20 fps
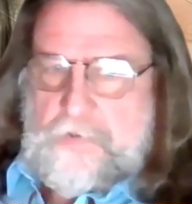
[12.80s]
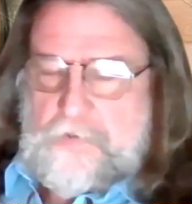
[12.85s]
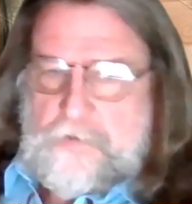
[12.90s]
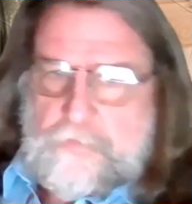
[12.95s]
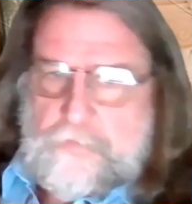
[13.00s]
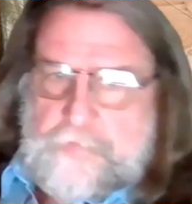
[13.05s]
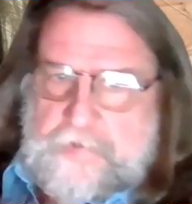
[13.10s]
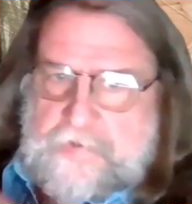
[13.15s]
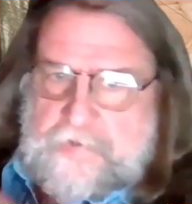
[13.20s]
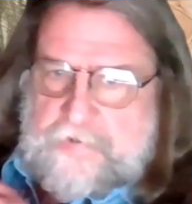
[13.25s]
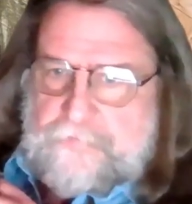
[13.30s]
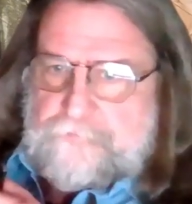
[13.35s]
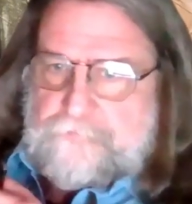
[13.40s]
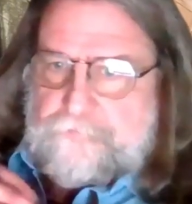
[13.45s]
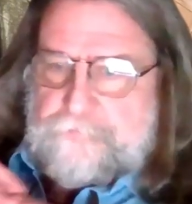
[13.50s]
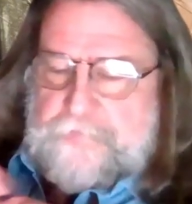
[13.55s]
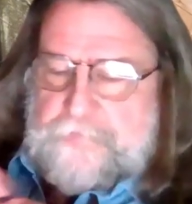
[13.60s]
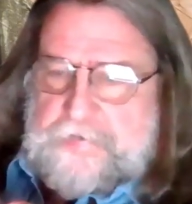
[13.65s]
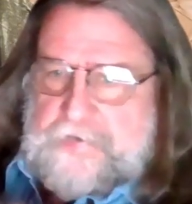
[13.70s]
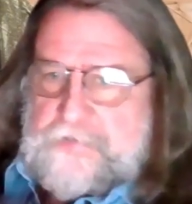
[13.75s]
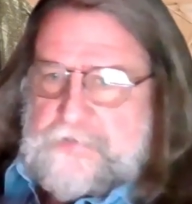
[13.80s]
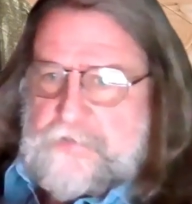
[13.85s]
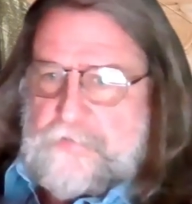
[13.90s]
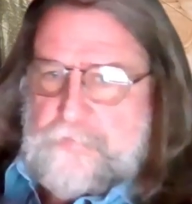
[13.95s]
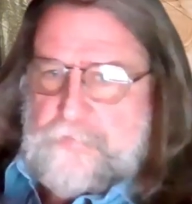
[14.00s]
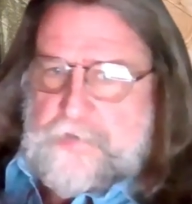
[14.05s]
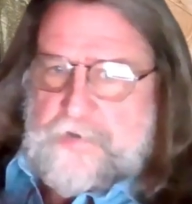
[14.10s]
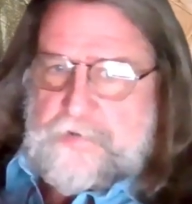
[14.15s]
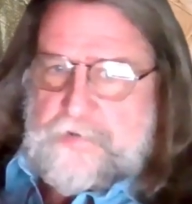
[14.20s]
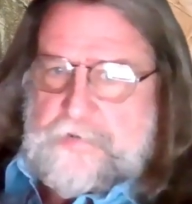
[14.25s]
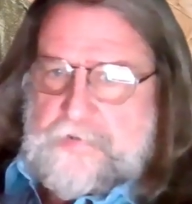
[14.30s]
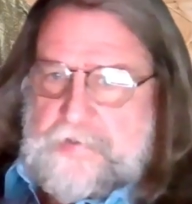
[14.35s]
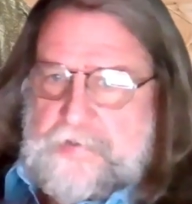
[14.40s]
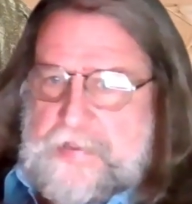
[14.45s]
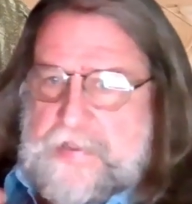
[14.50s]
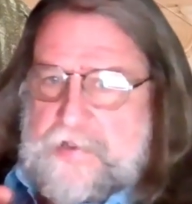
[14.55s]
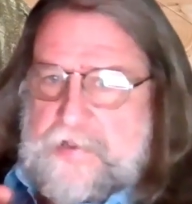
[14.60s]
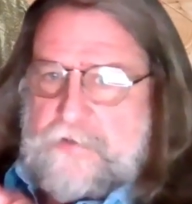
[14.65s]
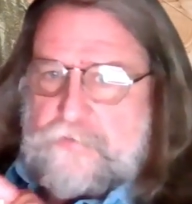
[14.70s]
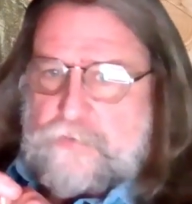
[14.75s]
You know me, I'm Dr. Mark
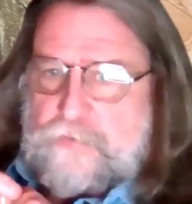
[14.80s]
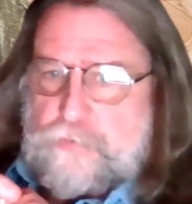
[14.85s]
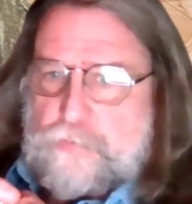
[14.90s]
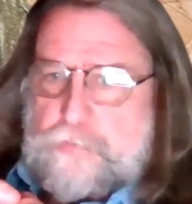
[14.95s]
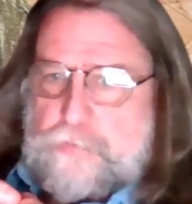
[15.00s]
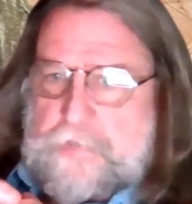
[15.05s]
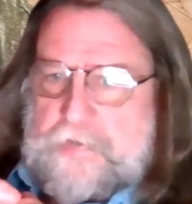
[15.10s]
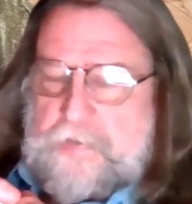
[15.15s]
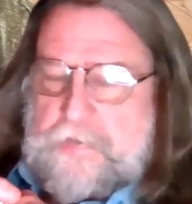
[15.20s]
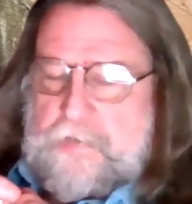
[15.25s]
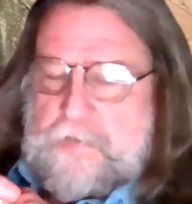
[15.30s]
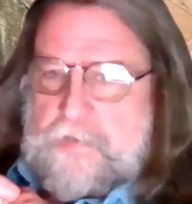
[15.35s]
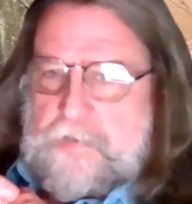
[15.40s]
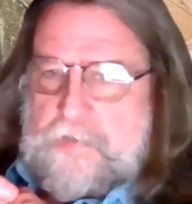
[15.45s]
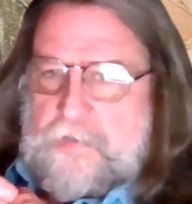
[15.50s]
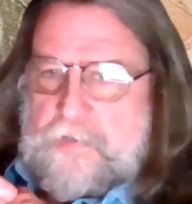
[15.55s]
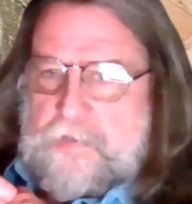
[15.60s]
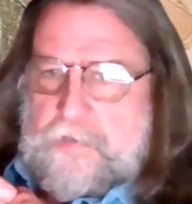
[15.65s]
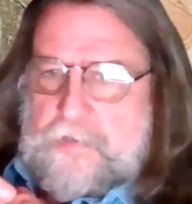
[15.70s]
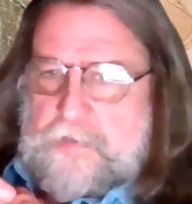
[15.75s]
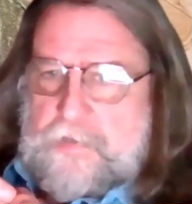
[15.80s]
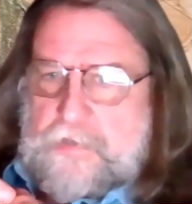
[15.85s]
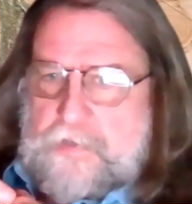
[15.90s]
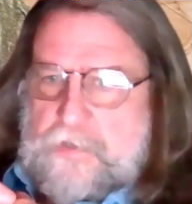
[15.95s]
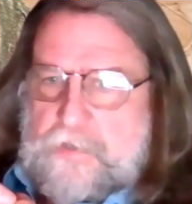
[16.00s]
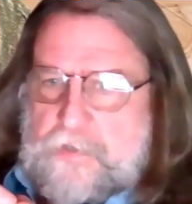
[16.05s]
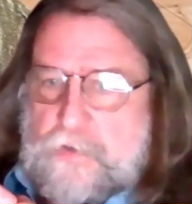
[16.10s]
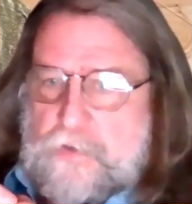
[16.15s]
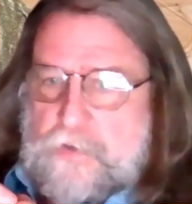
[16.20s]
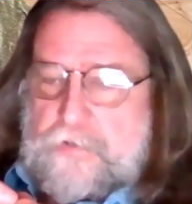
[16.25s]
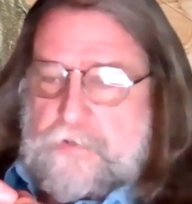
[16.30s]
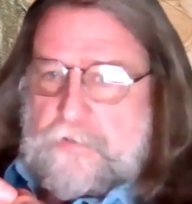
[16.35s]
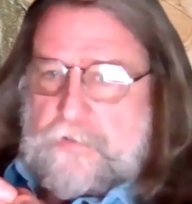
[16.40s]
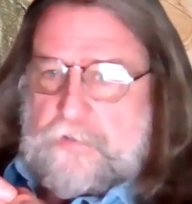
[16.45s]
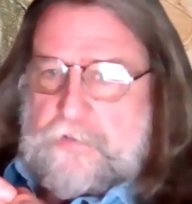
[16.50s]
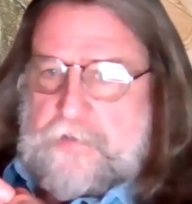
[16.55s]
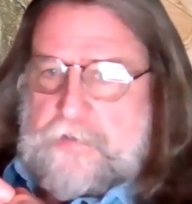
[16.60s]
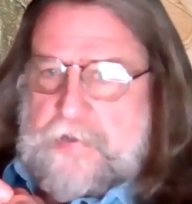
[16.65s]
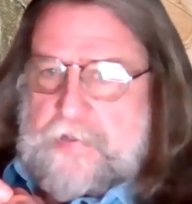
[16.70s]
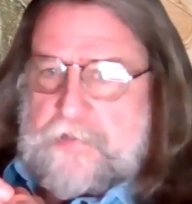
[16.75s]
Andrew
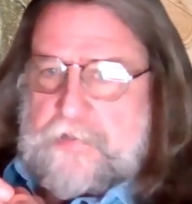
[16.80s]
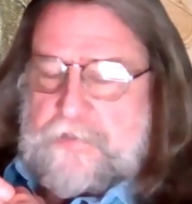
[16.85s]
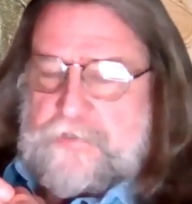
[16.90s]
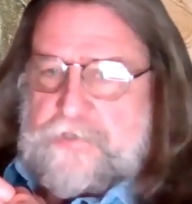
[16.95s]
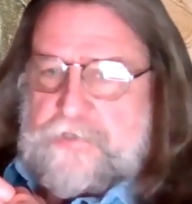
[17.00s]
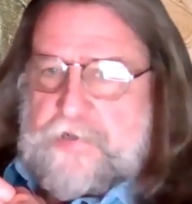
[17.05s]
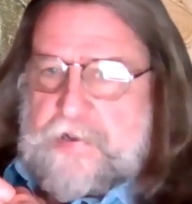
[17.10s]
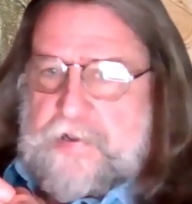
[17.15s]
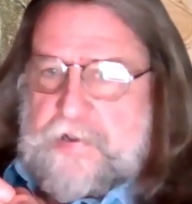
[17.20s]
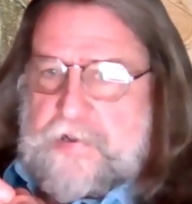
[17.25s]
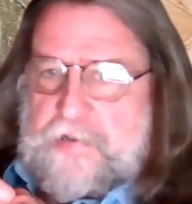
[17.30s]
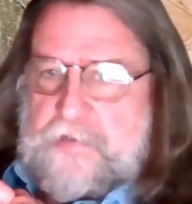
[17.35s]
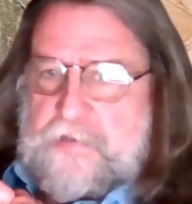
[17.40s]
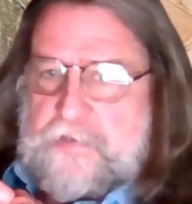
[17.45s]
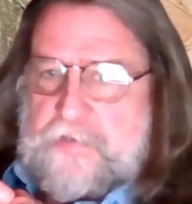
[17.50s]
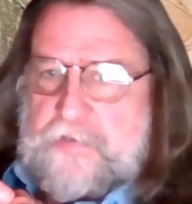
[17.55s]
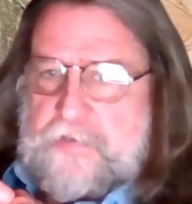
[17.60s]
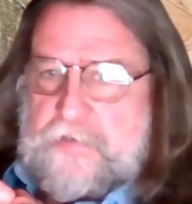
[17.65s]
Colonel Holowchak.